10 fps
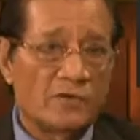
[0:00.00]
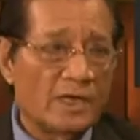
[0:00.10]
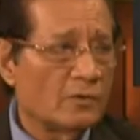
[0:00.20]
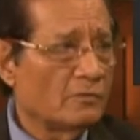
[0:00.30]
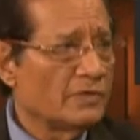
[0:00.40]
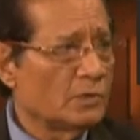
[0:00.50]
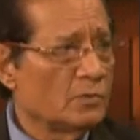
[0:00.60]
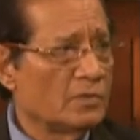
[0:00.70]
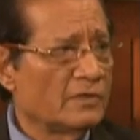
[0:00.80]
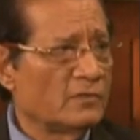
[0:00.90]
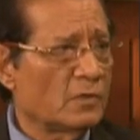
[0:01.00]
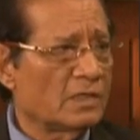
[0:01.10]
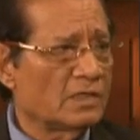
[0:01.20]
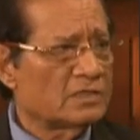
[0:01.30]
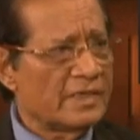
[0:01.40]
why don't we
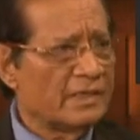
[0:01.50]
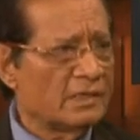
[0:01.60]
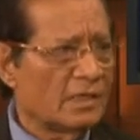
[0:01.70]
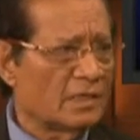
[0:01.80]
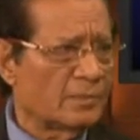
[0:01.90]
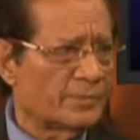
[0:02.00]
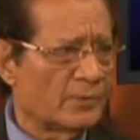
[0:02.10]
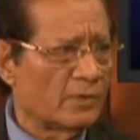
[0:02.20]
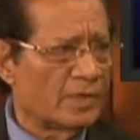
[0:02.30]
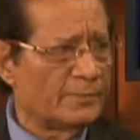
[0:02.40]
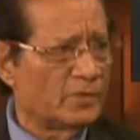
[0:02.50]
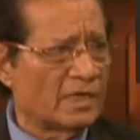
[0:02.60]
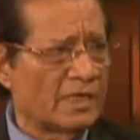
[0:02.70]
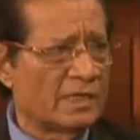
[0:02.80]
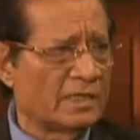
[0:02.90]
devote this entire program to
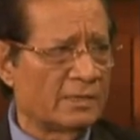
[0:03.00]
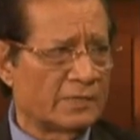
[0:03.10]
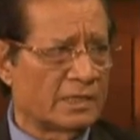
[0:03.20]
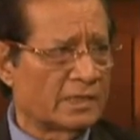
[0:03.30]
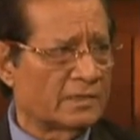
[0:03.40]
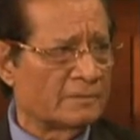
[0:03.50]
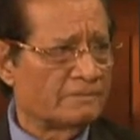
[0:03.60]
Canadian immigration?